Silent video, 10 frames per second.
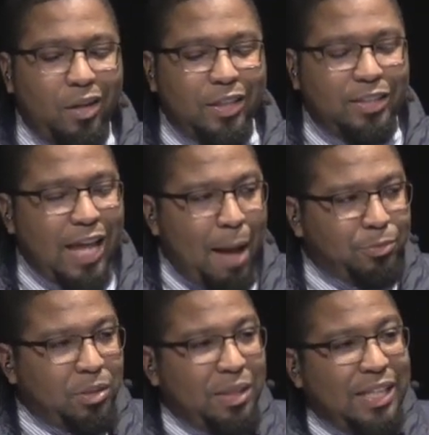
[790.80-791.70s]

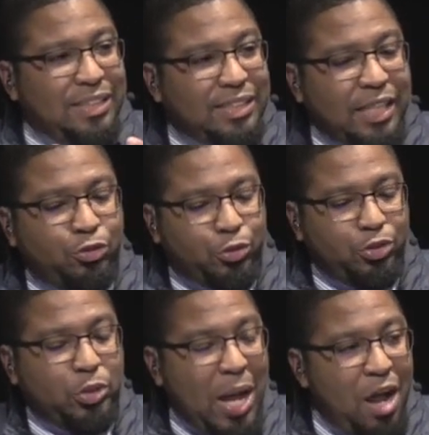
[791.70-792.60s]
Adoption is central
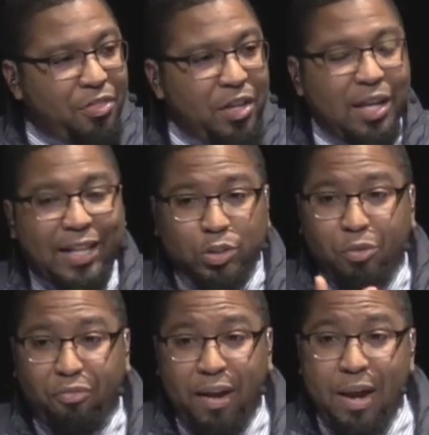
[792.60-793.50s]
to our
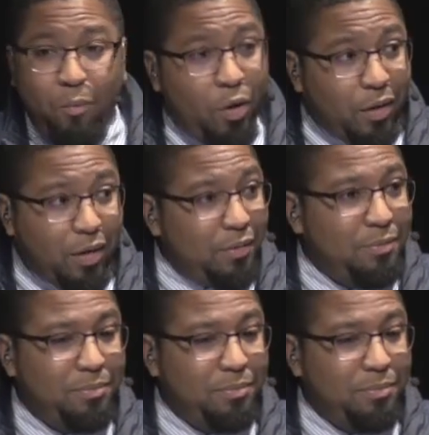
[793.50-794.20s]
theological framework.